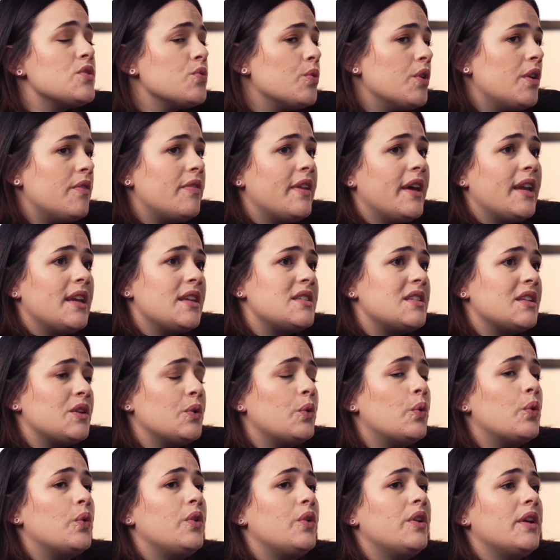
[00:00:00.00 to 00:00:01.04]
all of that is in
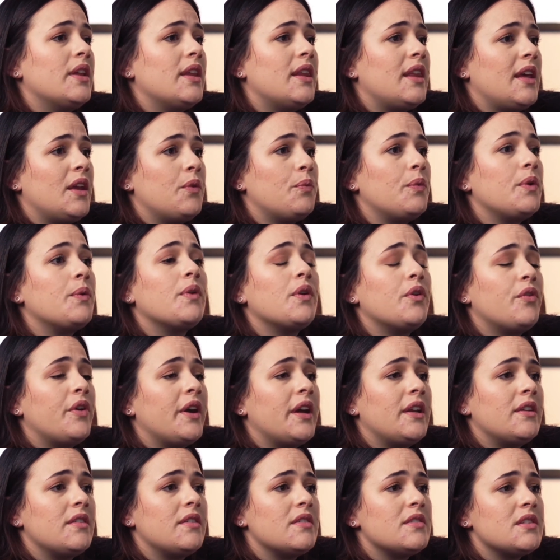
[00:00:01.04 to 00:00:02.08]
order, then we will
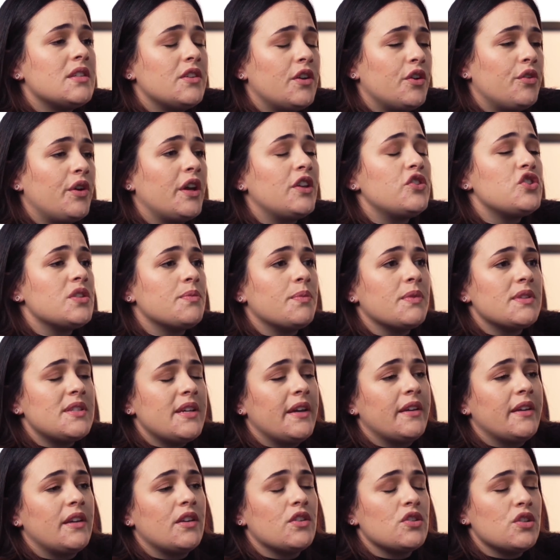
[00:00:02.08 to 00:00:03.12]
arrange
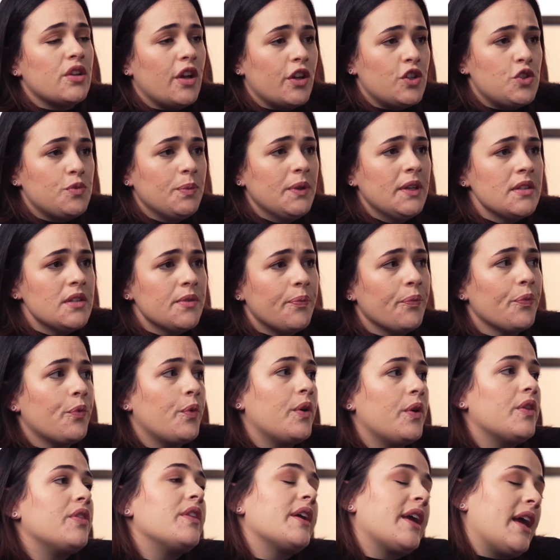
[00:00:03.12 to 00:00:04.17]
simultaneous lodgement
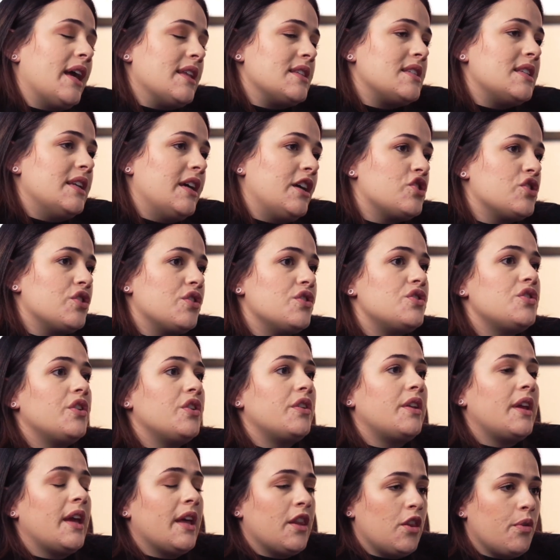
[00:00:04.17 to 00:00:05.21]
with the cancellation
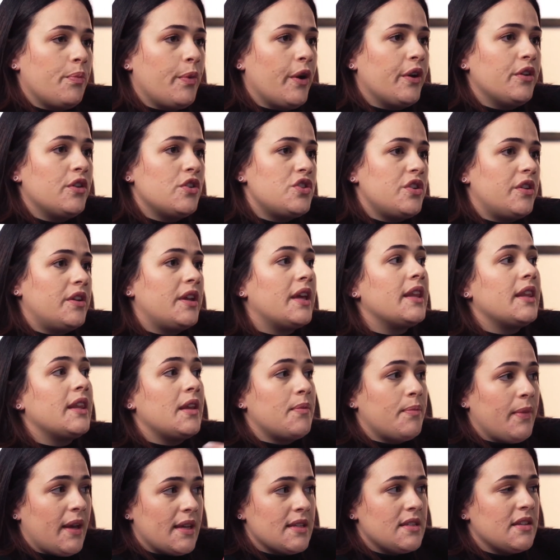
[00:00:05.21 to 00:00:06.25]
attorney and the bond attorney, and
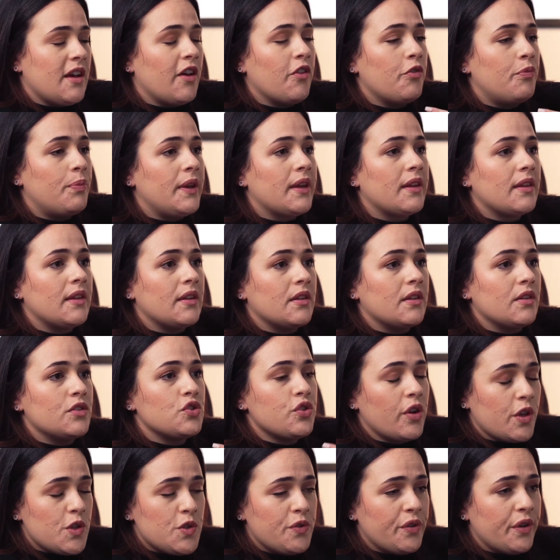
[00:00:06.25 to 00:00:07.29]
then myself being the
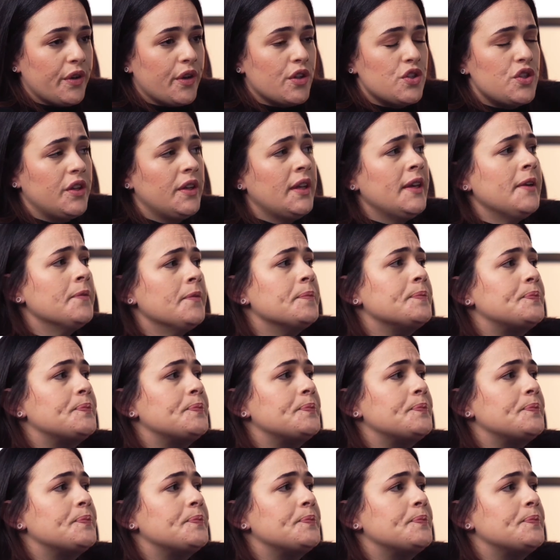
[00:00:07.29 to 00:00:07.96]
transferring attorney.